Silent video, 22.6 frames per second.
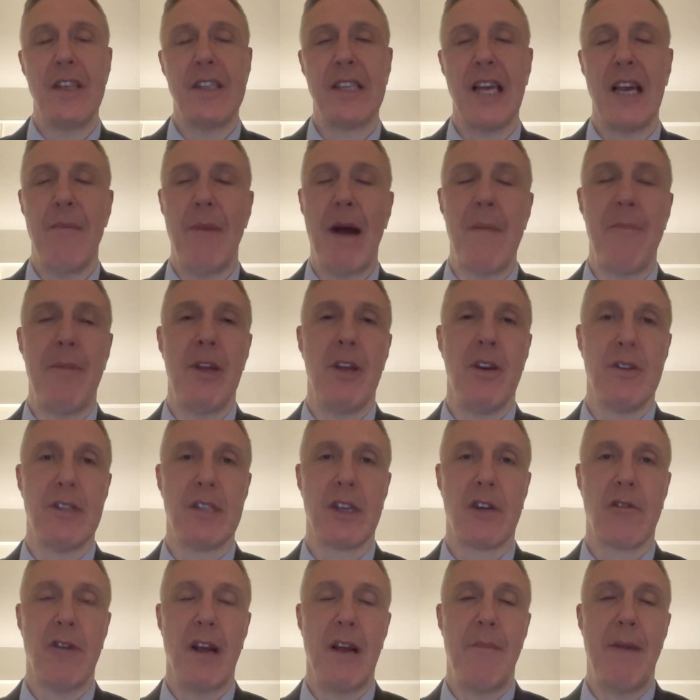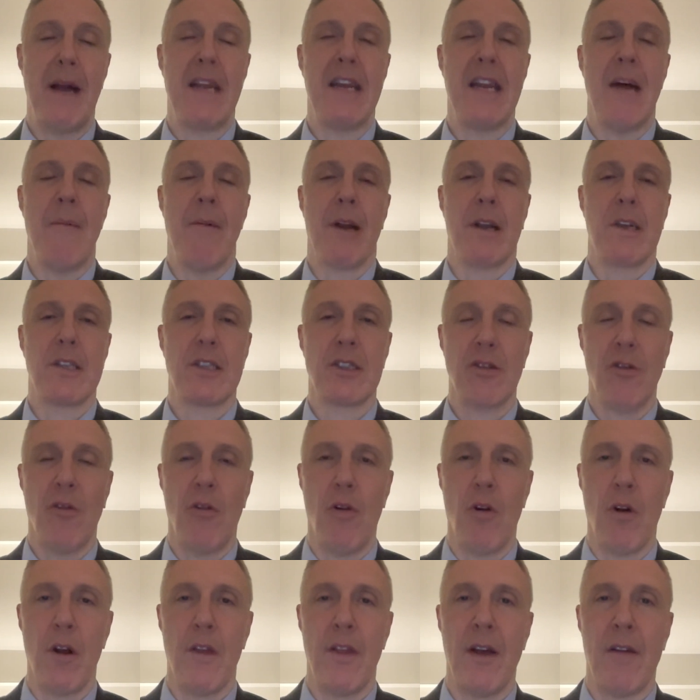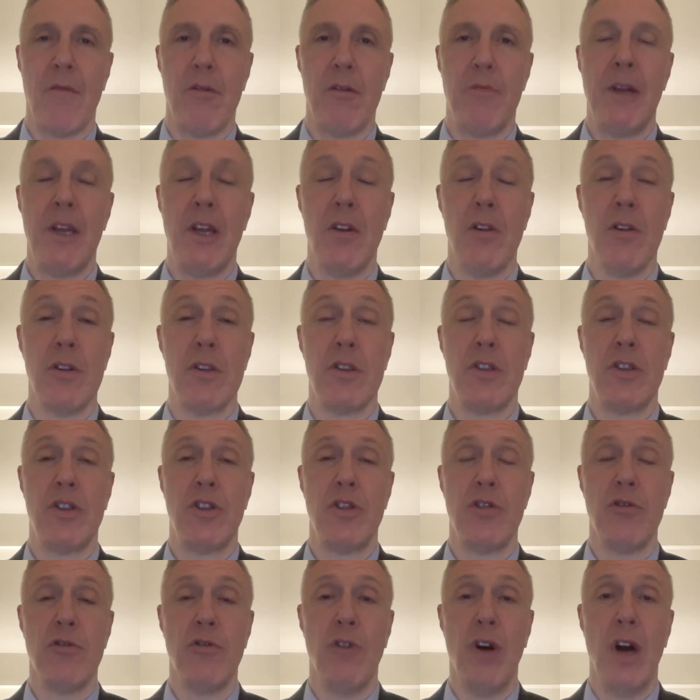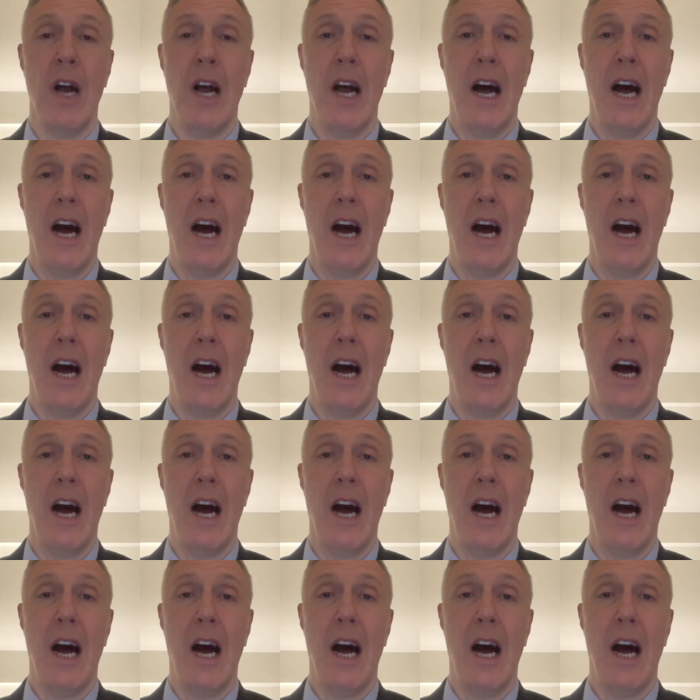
say, might be used to create pandemics or that would be used to